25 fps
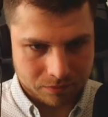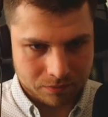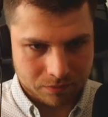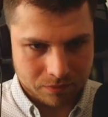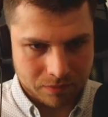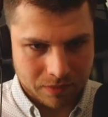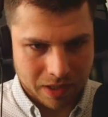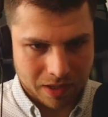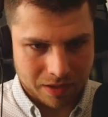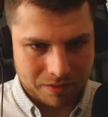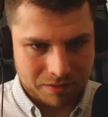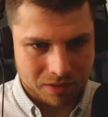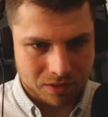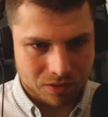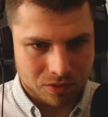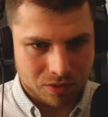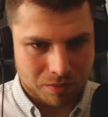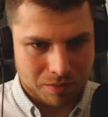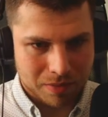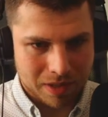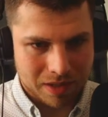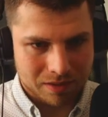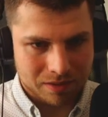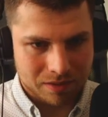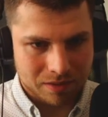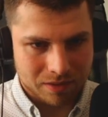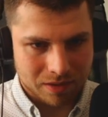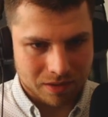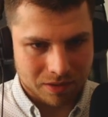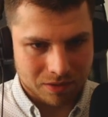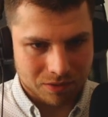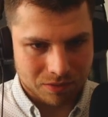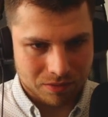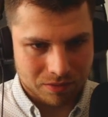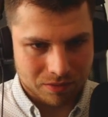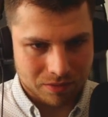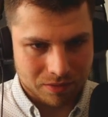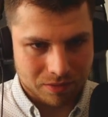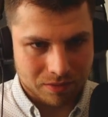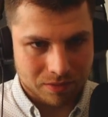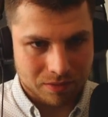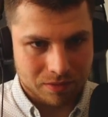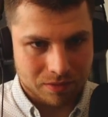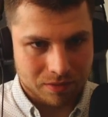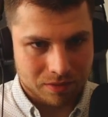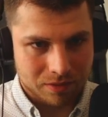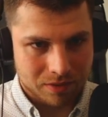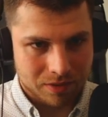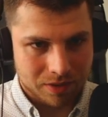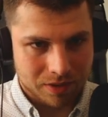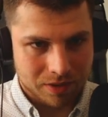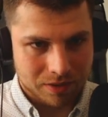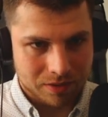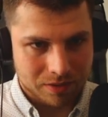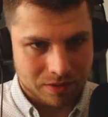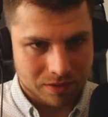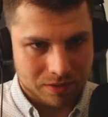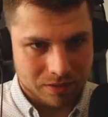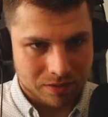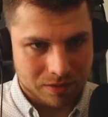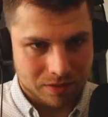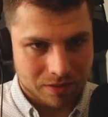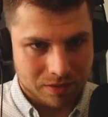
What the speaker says: I will comment out this